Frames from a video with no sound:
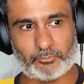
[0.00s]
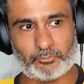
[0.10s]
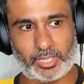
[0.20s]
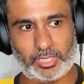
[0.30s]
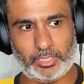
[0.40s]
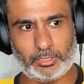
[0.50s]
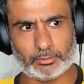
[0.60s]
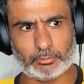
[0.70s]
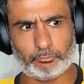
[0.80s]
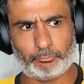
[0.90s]
and a
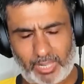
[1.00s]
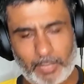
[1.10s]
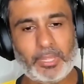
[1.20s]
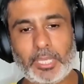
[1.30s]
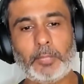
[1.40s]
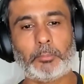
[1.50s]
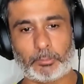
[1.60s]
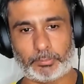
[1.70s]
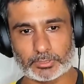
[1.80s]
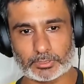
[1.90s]
very
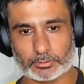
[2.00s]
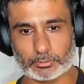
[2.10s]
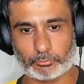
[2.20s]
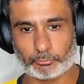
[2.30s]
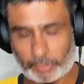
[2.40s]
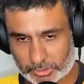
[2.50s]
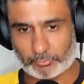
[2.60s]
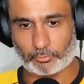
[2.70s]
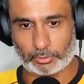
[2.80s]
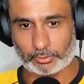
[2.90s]
well-meaning purpose.
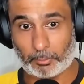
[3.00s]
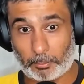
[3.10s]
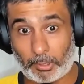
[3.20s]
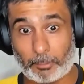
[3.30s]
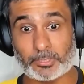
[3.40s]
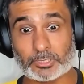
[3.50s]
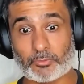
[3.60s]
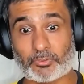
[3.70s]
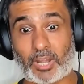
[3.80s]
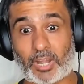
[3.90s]
First of all, the
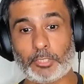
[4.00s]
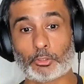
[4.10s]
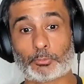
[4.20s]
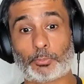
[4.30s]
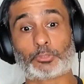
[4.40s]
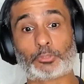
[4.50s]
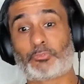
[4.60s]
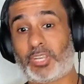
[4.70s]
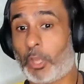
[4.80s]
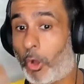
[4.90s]
purpose of writing those books
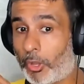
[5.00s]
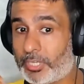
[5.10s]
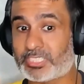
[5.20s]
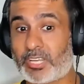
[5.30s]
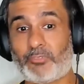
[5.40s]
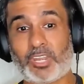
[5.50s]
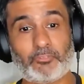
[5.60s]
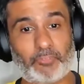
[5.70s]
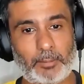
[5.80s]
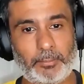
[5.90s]
was very honest and
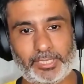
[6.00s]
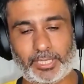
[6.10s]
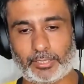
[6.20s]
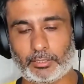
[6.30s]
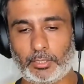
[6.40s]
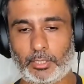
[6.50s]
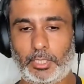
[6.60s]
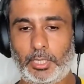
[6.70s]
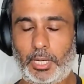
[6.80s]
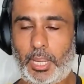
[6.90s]
very well-meaning.
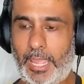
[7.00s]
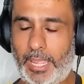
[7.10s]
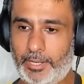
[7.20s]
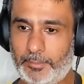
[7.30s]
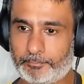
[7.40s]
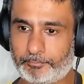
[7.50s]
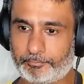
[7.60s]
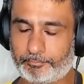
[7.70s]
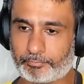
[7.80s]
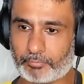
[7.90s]
And
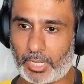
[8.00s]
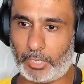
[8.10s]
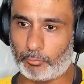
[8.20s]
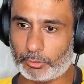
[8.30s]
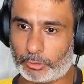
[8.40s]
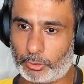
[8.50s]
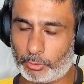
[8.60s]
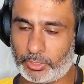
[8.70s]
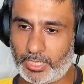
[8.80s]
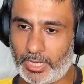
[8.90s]
it was
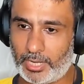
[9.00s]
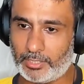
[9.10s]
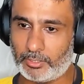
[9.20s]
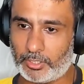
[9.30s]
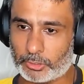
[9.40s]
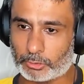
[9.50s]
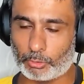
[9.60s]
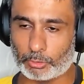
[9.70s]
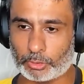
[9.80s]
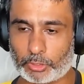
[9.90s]
looking at the
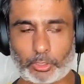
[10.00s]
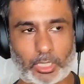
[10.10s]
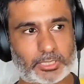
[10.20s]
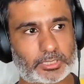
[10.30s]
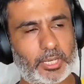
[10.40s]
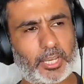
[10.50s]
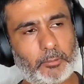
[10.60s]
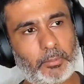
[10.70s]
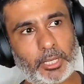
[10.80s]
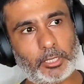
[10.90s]
discourse on caste. And
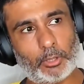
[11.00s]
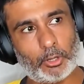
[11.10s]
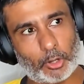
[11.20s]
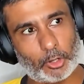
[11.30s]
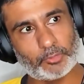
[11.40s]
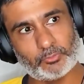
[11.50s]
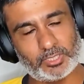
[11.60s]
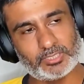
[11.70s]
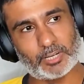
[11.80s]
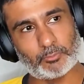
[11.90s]
let me tell you, a lot of
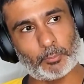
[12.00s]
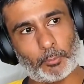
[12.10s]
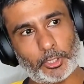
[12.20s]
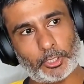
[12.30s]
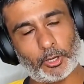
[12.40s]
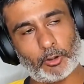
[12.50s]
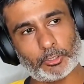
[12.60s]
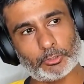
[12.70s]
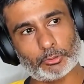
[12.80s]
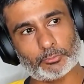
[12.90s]
things that were pointed
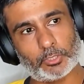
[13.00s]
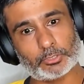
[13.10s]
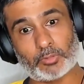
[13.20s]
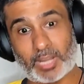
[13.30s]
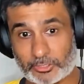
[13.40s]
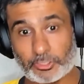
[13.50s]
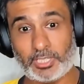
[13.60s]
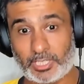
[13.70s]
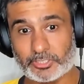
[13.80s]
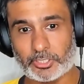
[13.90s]
out in those works were
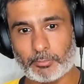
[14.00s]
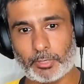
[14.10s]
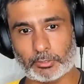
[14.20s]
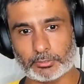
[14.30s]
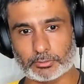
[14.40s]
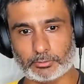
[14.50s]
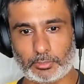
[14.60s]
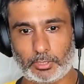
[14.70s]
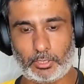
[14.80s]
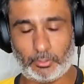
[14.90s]
actually legitimate
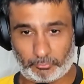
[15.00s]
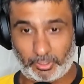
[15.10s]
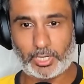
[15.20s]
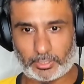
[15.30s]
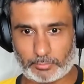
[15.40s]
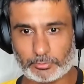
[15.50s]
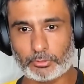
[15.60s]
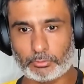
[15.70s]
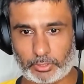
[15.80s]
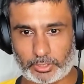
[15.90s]
also when it
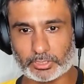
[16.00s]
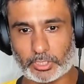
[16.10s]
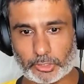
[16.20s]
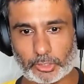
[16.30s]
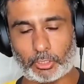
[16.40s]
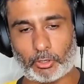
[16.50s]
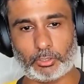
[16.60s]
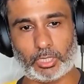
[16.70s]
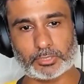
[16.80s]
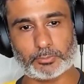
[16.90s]
comes to the discussion
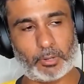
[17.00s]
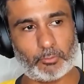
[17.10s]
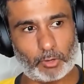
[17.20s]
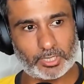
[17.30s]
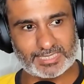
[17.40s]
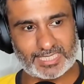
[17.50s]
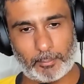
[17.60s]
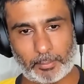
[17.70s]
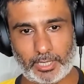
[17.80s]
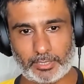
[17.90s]
around caste. But what has
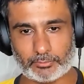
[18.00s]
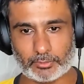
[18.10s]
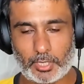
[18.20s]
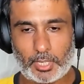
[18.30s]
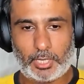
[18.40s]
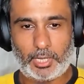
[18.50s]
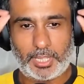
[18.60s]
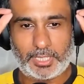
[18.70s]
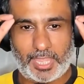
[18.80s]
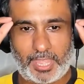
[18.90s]
happened is,
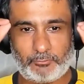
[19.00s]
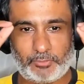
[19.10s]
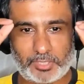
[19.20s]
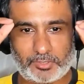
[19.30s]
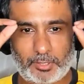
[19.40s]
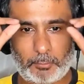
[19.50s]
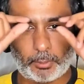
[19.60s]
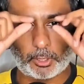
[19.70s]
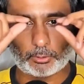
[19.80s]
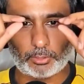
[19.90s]
like, everything
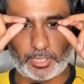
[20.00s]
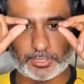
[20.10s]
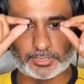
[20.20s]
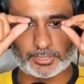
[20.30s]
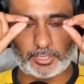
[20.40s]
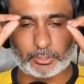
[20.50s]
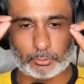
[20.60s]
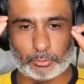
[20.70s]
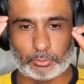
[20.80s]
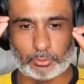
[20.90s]
percolates
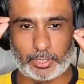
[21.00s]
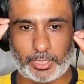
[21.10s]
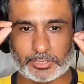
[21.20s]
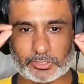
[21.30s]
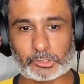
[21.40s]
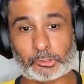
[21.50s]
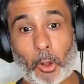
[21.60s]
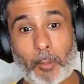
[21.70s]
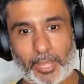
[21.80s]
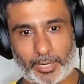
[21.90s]
into its
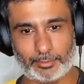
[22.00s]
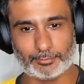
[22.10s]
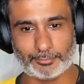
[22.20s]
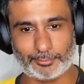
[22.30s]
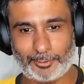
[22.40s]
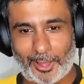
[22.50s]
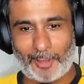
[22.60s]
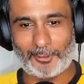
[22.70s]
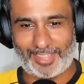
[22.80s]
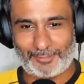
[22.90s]
straw man. You know
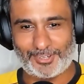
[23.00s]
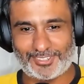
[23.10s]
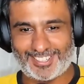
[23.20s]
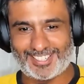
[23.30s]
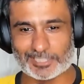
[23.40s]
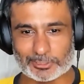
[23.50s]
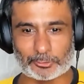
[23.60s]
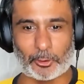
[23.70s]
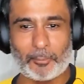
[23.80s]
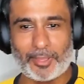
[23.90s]
how everything has a
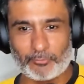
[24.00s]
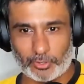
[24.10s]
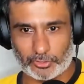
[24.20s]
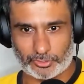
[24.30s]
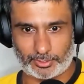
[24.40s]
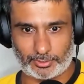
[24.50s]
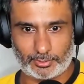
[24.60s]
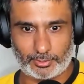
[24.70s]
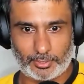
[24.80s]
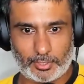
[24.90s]
straw man version.
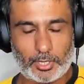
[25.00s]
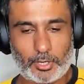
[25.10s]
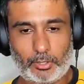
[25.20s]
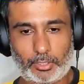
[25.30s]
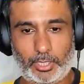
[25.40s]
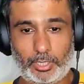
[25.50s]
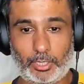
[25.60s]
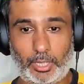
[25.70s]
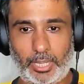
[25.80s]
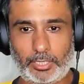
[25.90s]

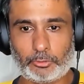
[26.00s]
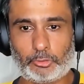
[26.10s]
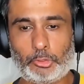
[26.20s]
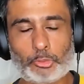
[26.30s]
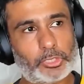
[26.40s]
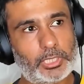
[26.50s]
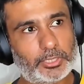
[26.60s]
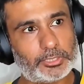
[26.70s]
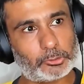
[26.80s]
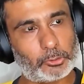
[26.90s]
And usually
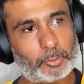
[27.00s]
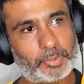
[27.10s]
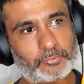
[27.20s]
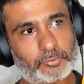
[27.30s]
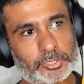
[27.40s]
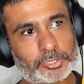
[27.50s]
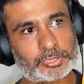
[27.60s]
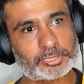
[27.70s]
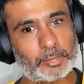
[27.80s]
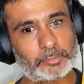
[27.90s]
the straw man
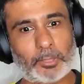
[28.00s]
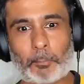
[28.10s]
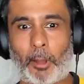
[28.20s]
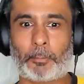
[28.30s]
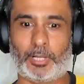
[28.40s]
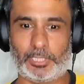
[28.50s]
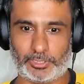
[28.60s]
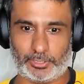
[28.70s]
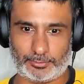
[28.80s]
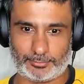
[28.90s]
versions come in the pop
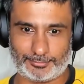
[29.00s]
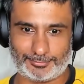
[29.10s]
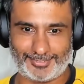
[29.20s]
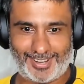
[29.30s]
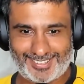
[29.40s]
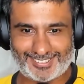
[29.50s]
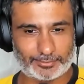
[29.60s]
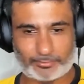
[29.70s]
culture, right?